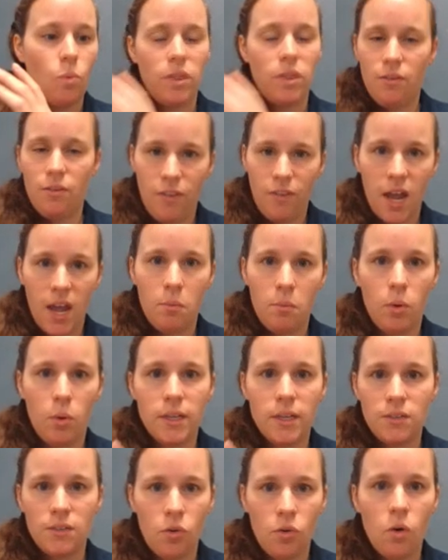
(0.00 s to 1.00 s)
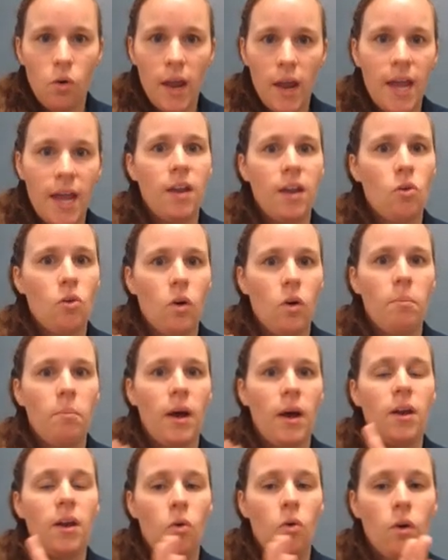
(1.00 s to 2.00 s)
with the fan voice, for, and, nor,
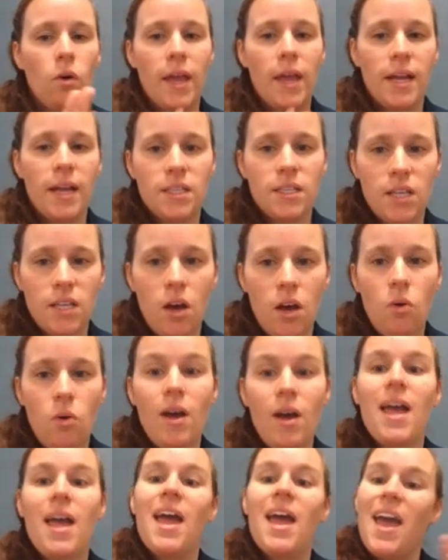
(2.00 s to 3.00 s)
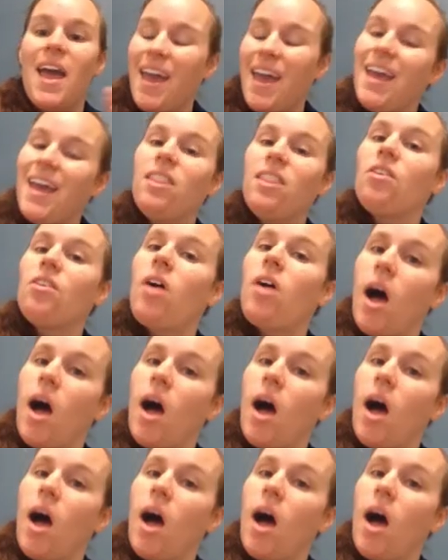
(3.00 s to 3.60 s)
but, or, yet, so. And they're